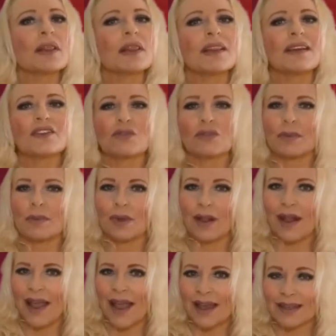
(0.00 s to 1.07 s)
pleasurable
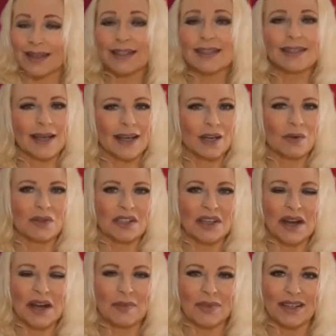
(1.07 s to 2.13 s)
and exciting
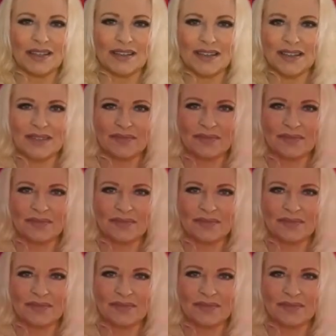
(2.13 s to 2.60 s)
retirement.